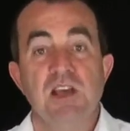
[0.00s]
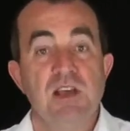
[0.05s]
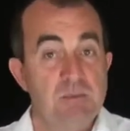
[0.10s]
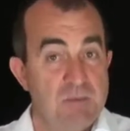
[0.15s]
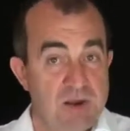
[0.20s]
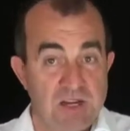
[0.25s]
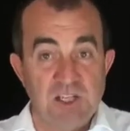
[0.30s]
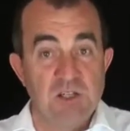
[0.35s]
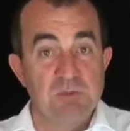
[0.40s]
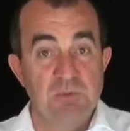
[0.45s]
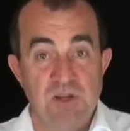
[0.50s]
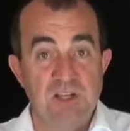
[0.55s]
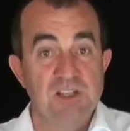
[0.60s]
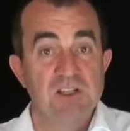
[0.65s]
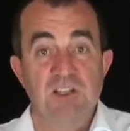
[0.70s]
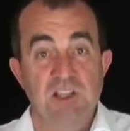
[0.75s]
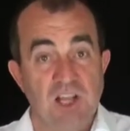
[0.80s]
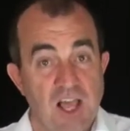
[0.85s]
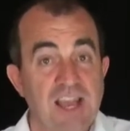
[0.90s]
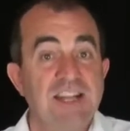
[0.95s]
many
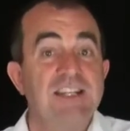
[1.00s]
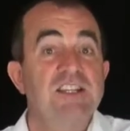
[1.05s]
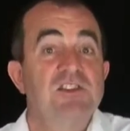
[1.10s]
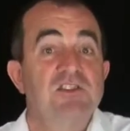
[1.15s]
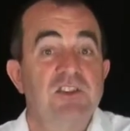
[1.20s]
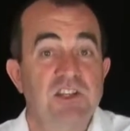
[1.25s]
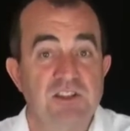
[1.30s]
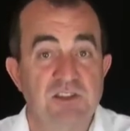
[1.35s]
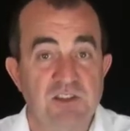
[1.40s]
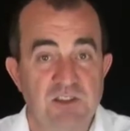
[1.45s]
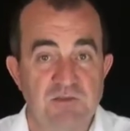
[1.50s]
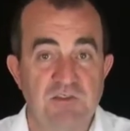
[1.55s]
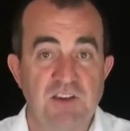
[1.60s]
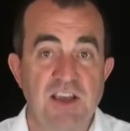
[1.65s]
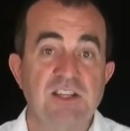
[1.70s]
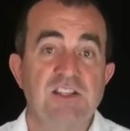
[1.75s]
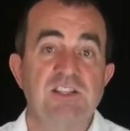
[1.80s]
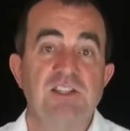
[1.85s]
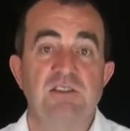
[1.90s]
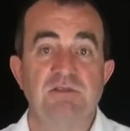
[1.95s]
speakers like to see the
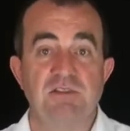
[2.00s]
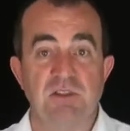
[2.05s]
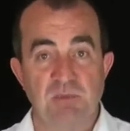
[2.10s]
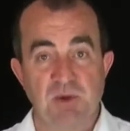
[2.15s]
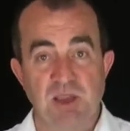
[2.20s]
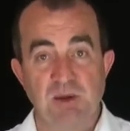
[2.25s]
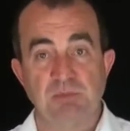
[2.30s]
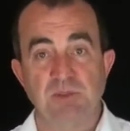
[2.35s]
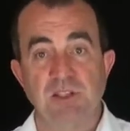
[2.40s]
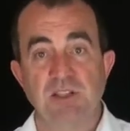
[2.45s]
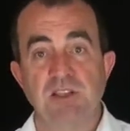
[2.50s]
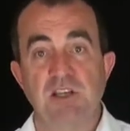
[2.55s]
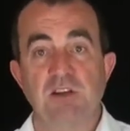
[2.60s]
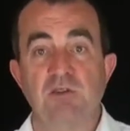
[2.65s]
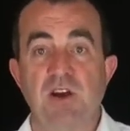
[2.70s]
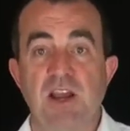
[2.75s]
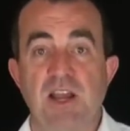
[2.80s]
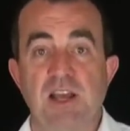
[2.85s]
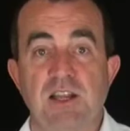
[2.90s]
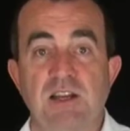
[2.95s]
faces of the people in the
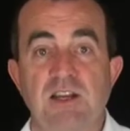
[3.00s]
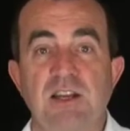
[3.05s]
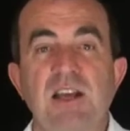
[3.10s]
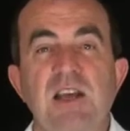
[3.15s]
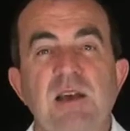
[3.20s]
crowd.